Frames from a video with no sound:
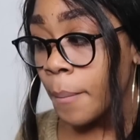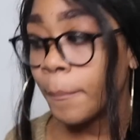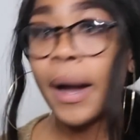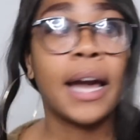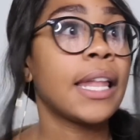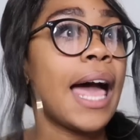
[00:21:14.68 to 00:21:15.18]

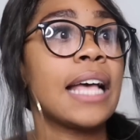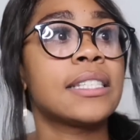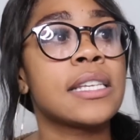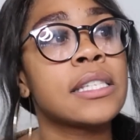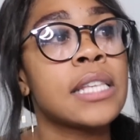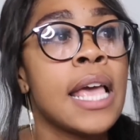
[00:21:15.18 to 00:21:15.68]
my
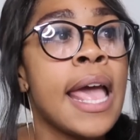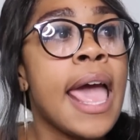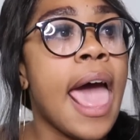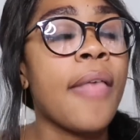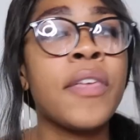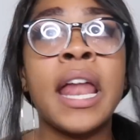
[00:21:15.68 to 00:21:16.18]
glasses,
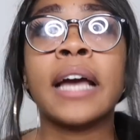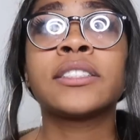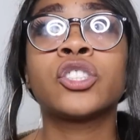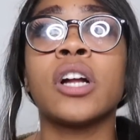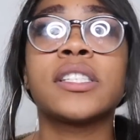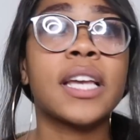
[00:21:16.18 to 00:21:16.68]
and then I
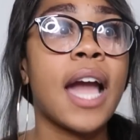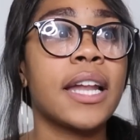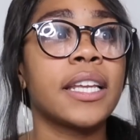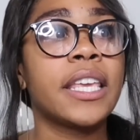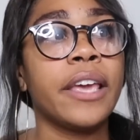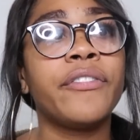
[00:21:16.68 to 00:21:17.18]
start to
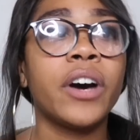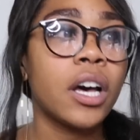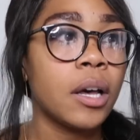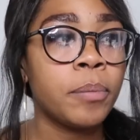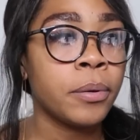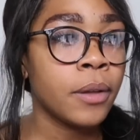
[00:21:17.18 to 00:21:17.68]
kind of give
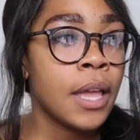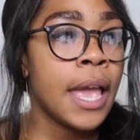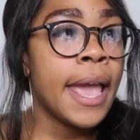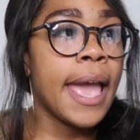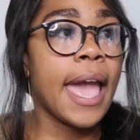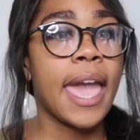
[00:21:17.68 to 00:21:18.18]
up,
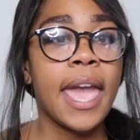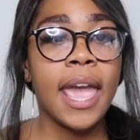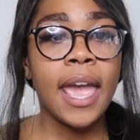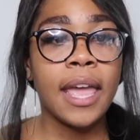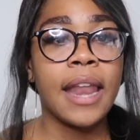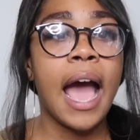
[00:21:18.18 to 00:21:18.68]

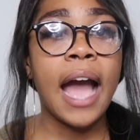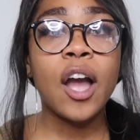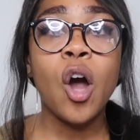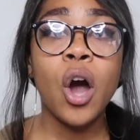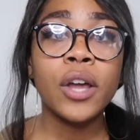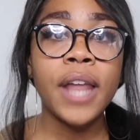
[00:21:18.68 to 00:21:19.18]
and I
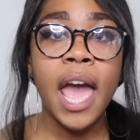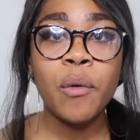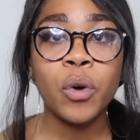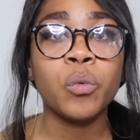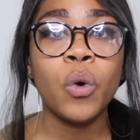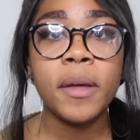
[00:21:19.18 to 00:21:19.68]
call
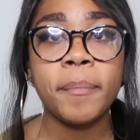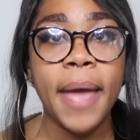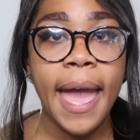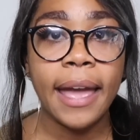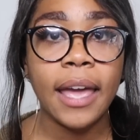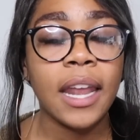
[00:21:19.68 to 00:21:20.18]
911
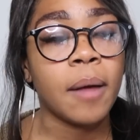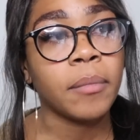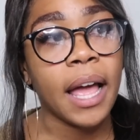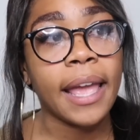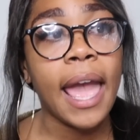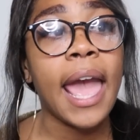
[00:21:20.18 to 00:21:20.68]
back and I'm
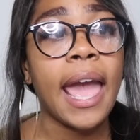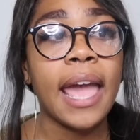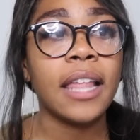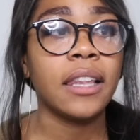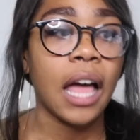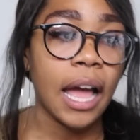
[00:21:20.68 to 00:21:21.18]
like,
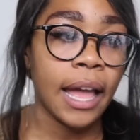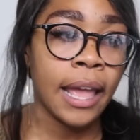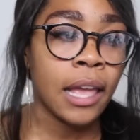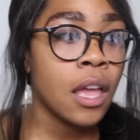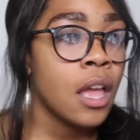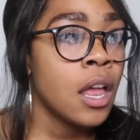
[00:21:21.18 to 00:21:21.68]
hey,
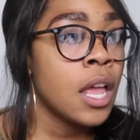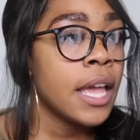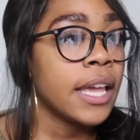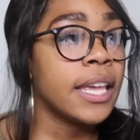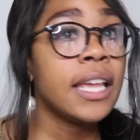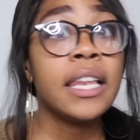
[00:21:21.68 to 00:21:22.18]
like,
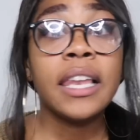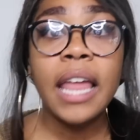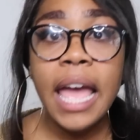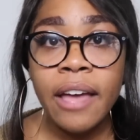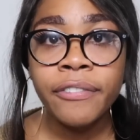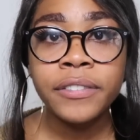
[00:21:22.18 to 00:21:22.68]
he
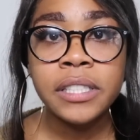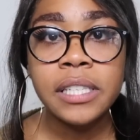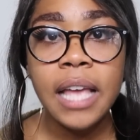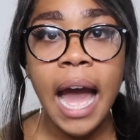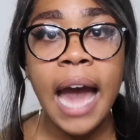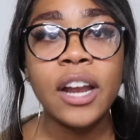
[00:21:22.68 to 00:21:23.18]

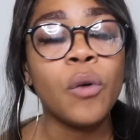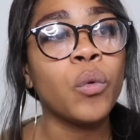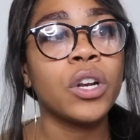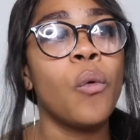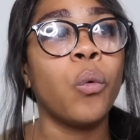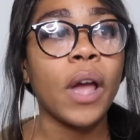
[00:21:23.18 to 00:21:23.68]
left. I don't
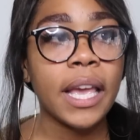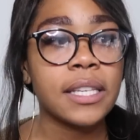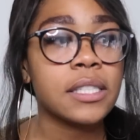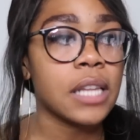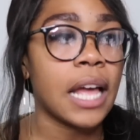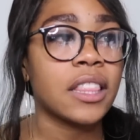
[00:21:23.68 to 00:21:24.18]
want to
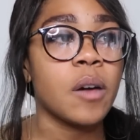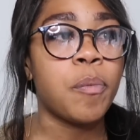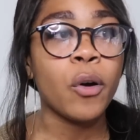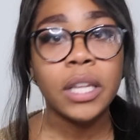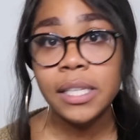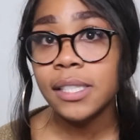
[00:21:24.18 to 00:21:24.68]
waste like the
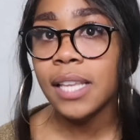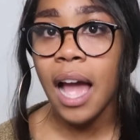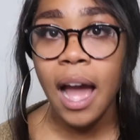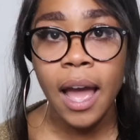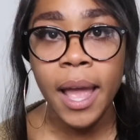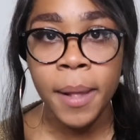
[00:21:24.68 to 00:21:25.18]
police
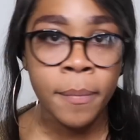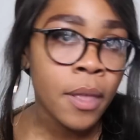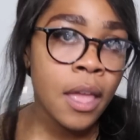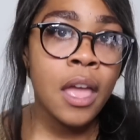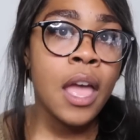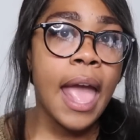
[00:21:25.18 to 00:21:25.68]
time.
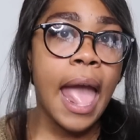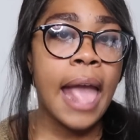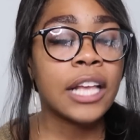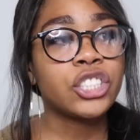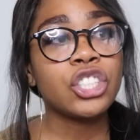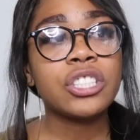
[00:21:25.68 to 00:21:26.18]

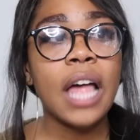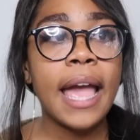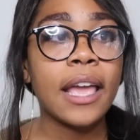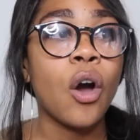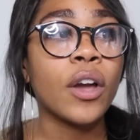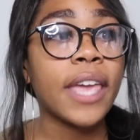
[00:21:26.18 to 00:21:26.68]
And she's
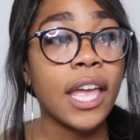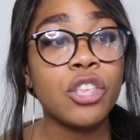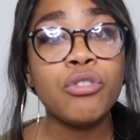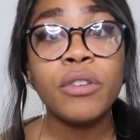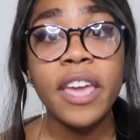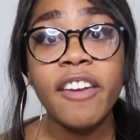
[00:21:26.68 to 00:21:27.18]
like,
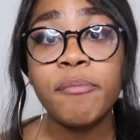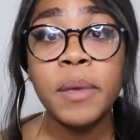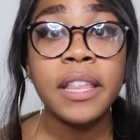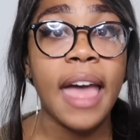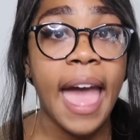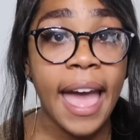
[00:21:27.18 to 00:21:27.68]
can you give
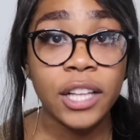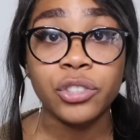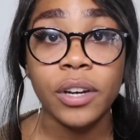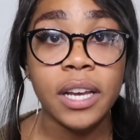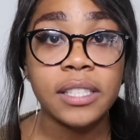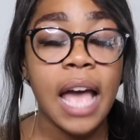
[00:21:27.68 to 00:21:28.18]
me the
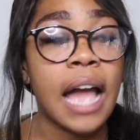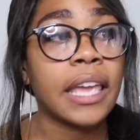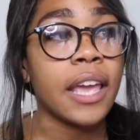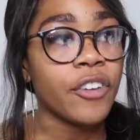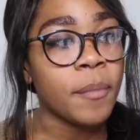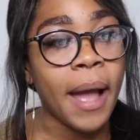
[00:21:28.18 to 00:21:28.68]
address? I
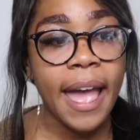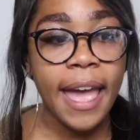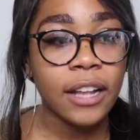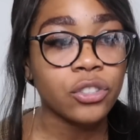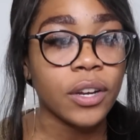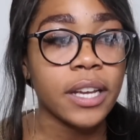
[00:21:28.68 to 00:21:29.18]
give her my
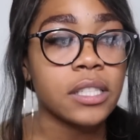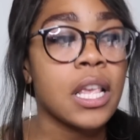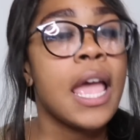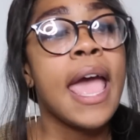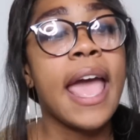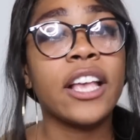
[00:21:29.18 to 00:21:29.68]
address,
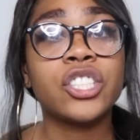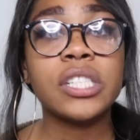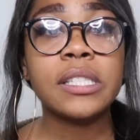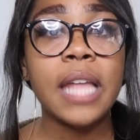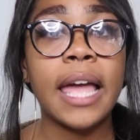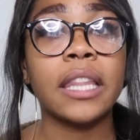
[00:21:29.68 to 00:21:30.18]
and
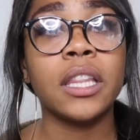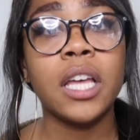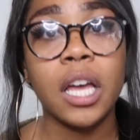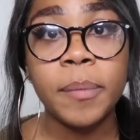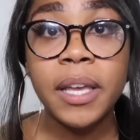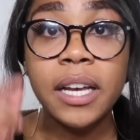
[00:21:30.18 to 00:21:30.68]
she's like,
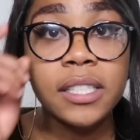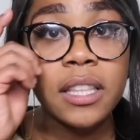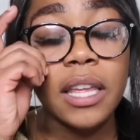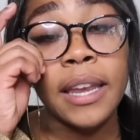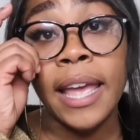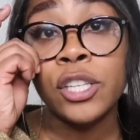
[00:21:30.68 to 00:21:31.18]
look, because
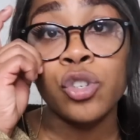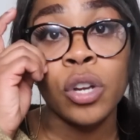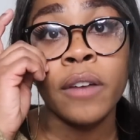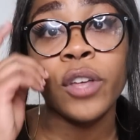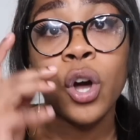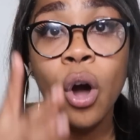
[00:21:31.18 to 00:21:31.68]
of the nature
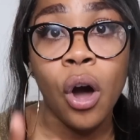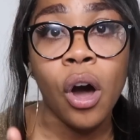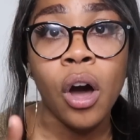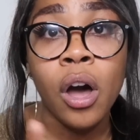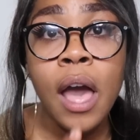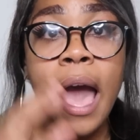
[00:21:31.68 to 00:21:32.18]
of the
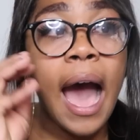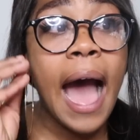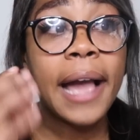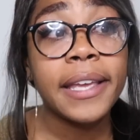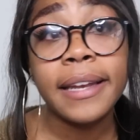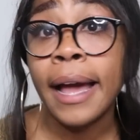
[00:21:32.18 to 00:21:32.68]
call,
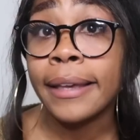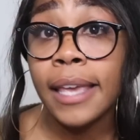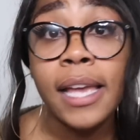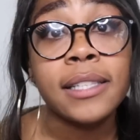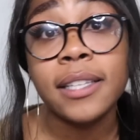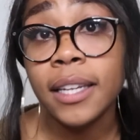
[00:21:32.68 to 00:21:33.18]
I cannot
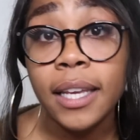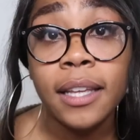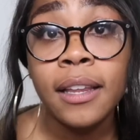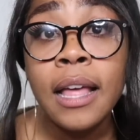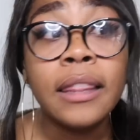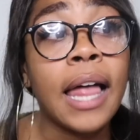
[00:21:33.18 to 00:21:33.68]
cancel
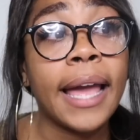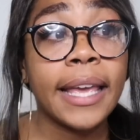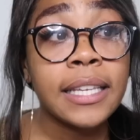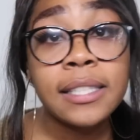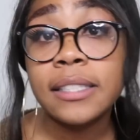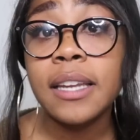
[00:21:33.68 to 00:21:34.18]
it.
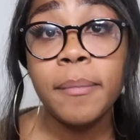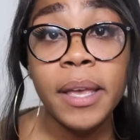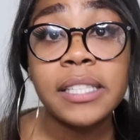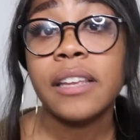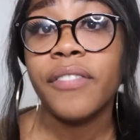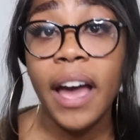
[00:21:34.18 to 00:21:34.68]
Like, it's a
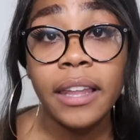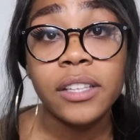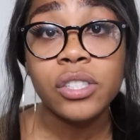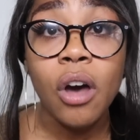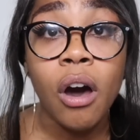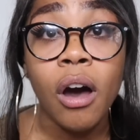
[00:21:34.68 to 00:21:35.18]
domestic
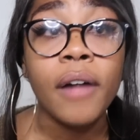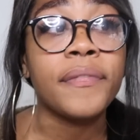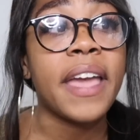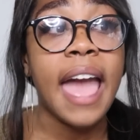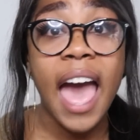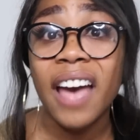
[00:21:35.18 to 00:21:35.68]
violence call.
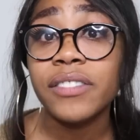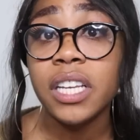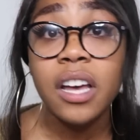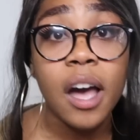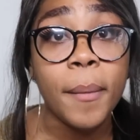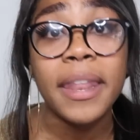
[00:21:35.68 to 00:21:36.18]
They have
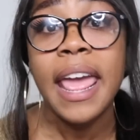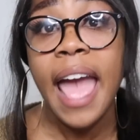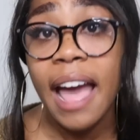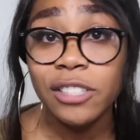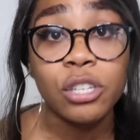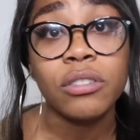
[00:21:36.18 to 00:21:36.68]
to come and they
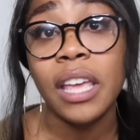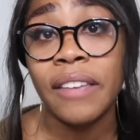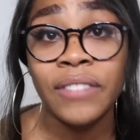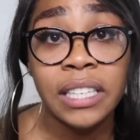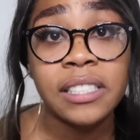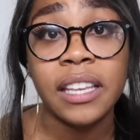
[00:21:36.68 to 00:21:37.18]
have to do the
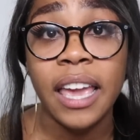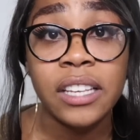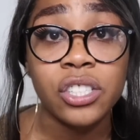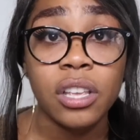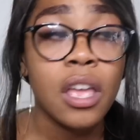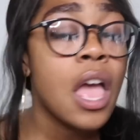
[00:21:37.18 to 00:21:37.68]

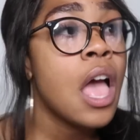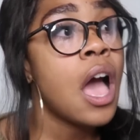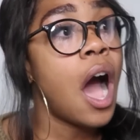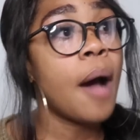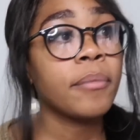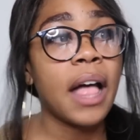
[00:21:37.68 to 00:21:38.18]
investigation.
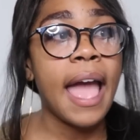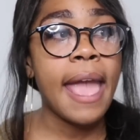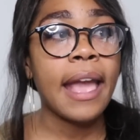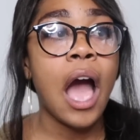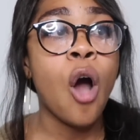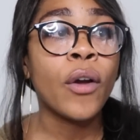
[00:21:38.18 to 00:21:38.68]
I'm
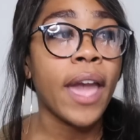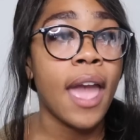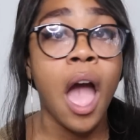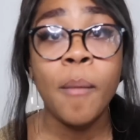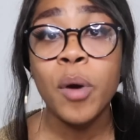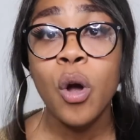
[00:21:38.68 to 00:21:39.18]
like,
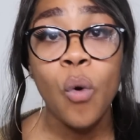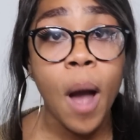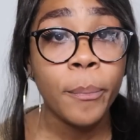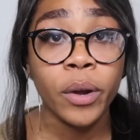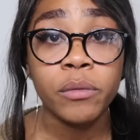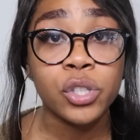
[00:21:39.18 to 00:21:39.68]
okay, I'm gonna
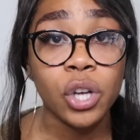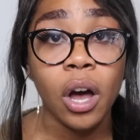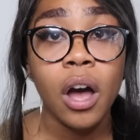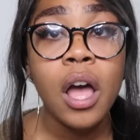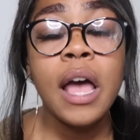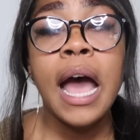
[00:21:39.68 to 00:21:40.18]
cooperate with
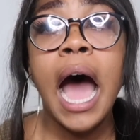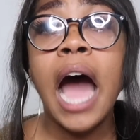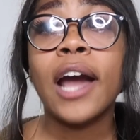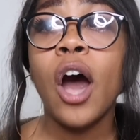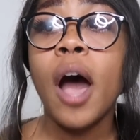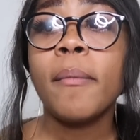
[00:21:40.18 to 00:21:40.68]
y'all.
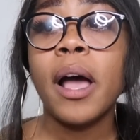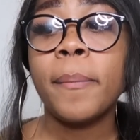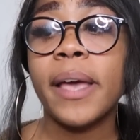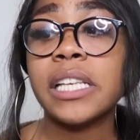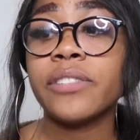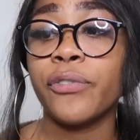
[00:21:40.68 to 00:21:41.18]
I call my
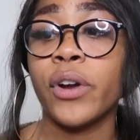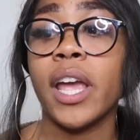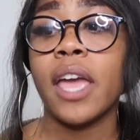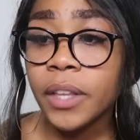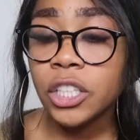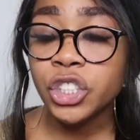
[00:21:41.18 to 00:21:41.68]
best
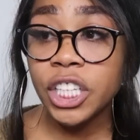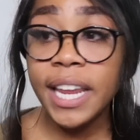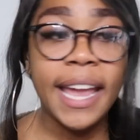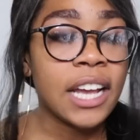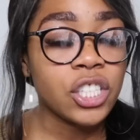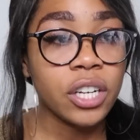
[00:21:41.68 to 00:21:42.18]
friend. She
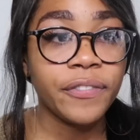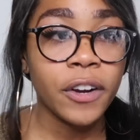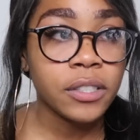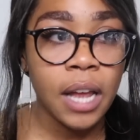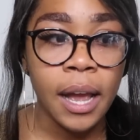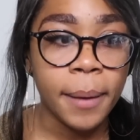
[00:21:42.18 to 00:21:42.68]
didn't answer the
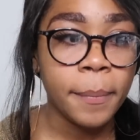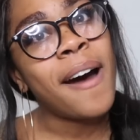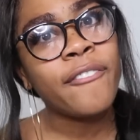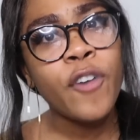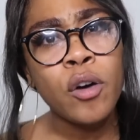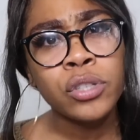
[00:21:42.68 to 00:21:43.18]
first time.
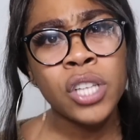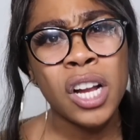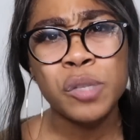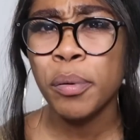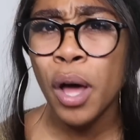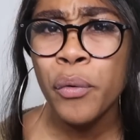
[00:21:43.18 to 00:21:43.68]
My phone
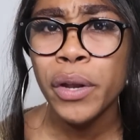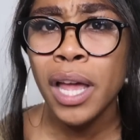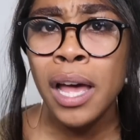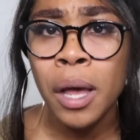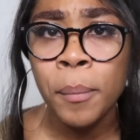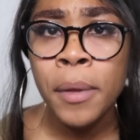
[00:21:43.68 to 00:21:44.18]
starts blowing
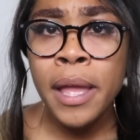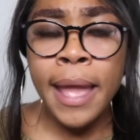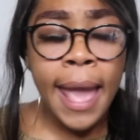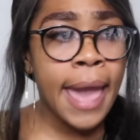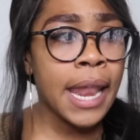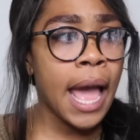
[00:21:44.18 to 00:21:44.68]
up,
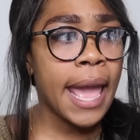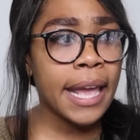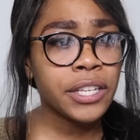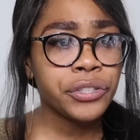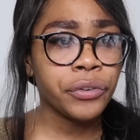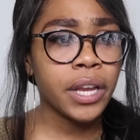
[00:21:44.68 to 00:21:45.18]
and I
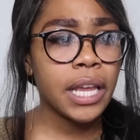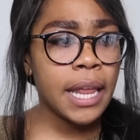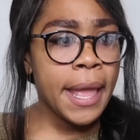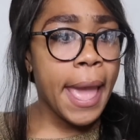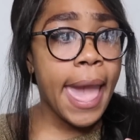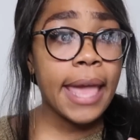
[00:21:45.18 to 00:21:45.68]
answer
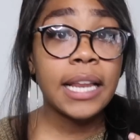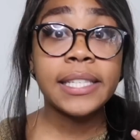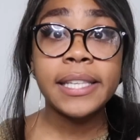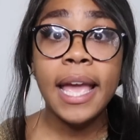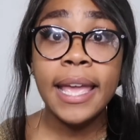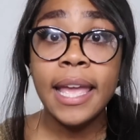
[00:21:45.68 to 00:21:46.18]
it, and
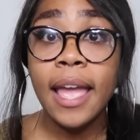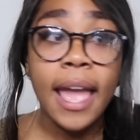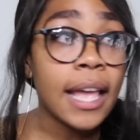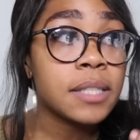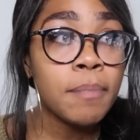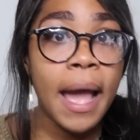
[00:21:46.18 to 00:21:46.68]

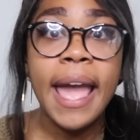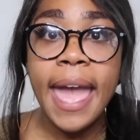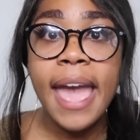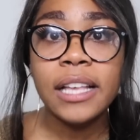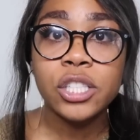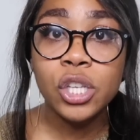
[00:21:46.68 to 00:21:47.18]
it's my
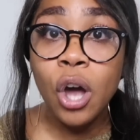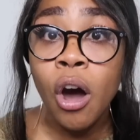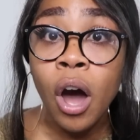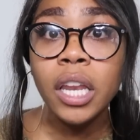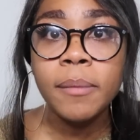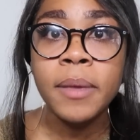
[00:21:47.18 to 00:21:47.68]
ex
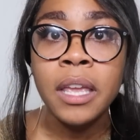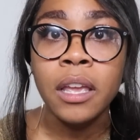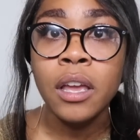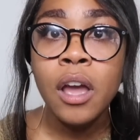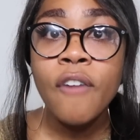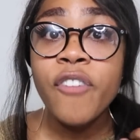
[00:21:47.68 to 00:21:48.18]
calling
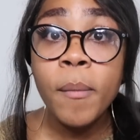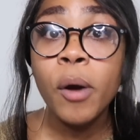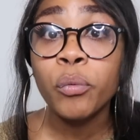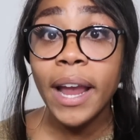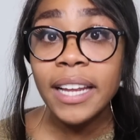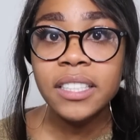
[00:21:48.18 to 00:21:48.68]
me from
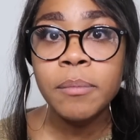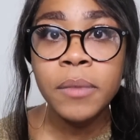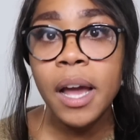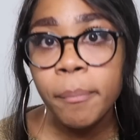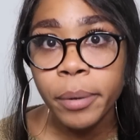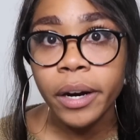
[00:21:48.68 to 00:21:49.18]
a random
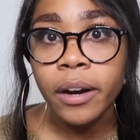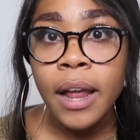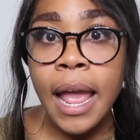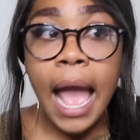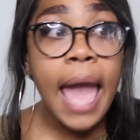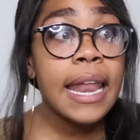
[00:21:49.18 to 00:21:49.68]
number.
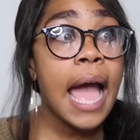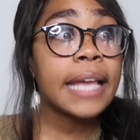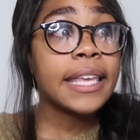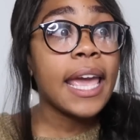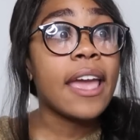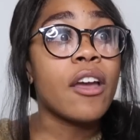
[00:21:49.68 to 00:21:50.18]
And
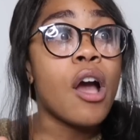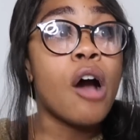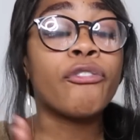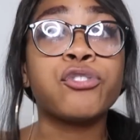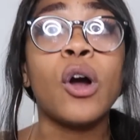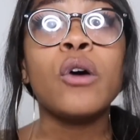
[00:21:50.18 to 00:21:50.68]
I
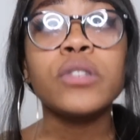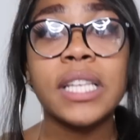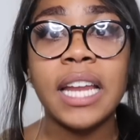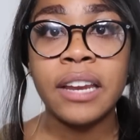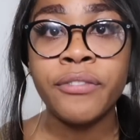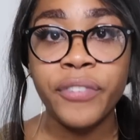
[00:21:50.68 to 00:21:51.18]
get
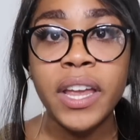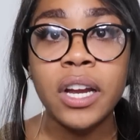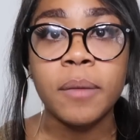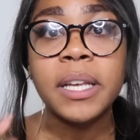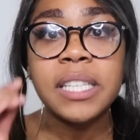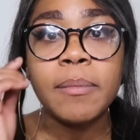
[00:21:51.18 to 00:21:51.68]
frozen in
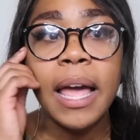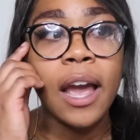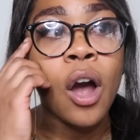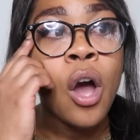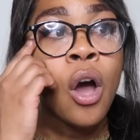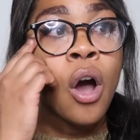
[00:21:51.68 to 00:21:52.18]
fear because I'm like,